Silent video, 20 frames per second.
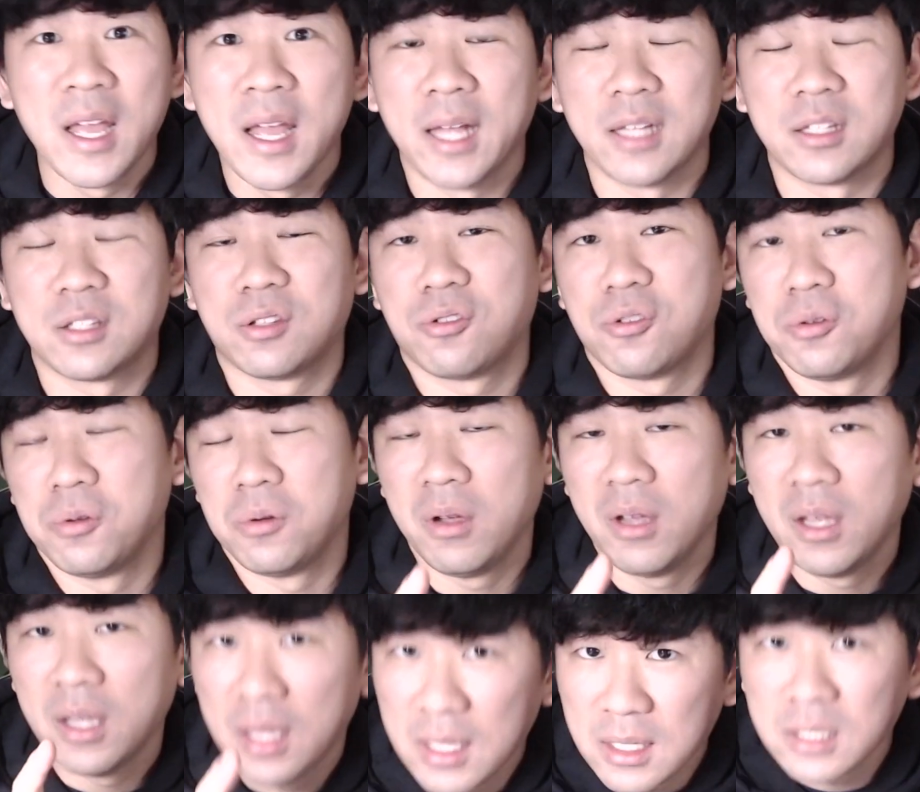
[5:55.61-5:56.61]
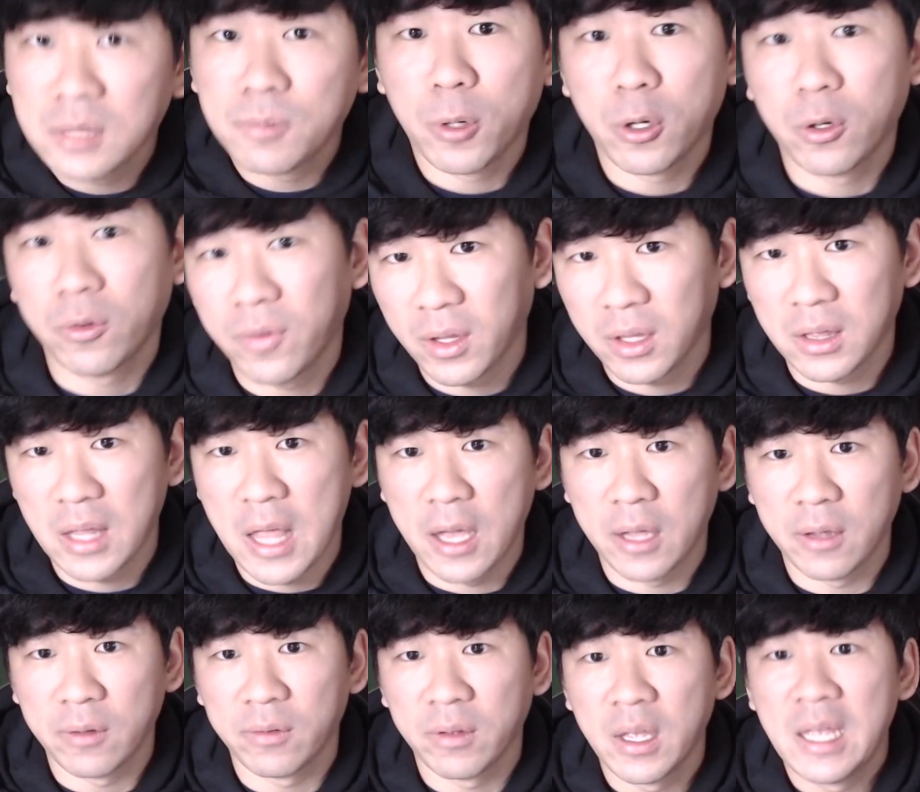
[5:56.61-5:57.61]
It's through his perfect
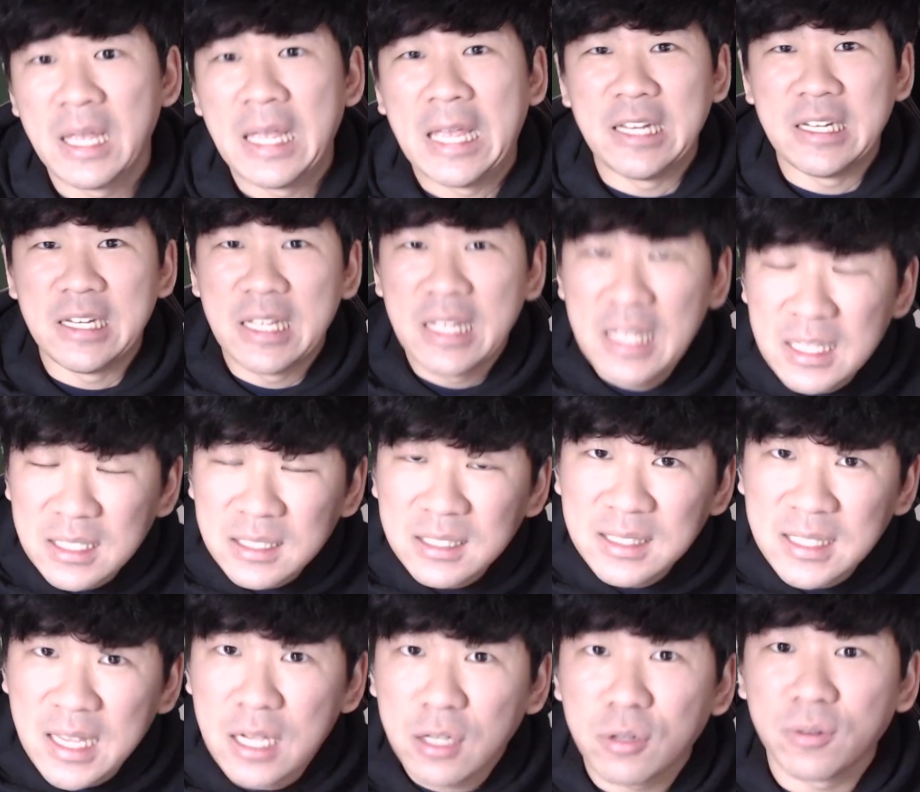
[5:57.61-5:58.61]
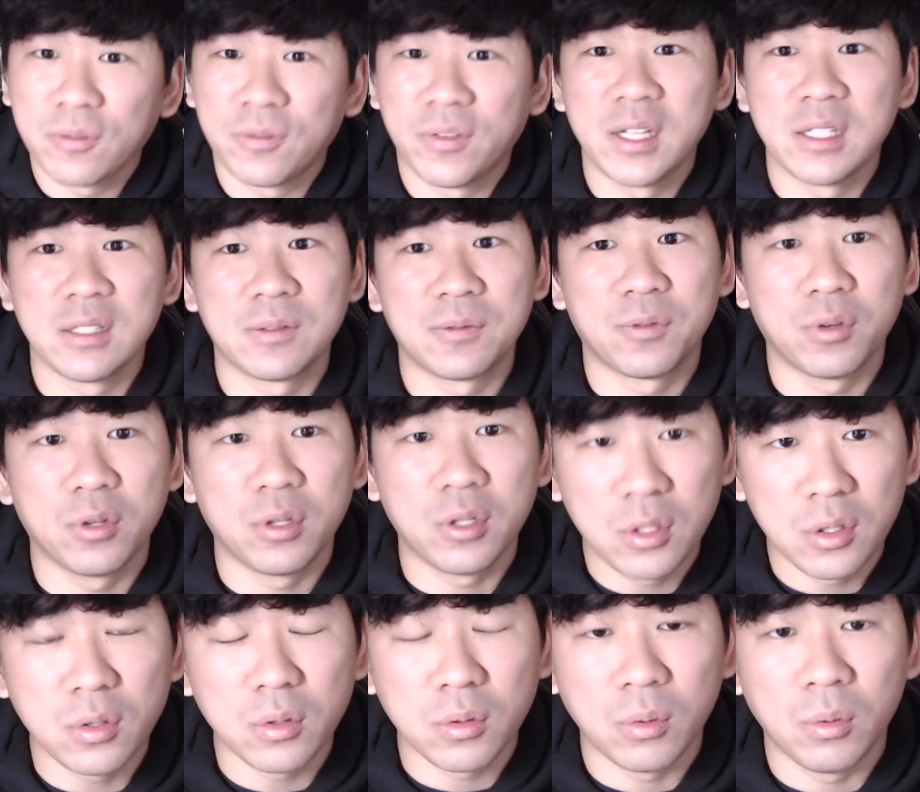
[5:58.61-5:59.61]
life and his sacrifice for
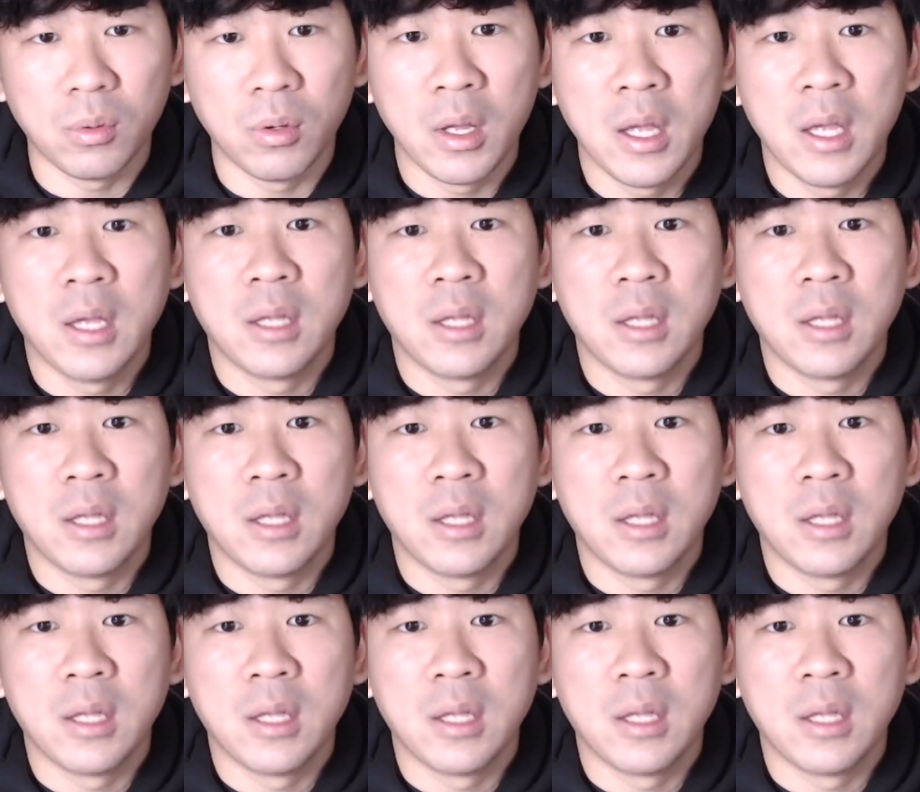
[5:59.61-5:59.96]
you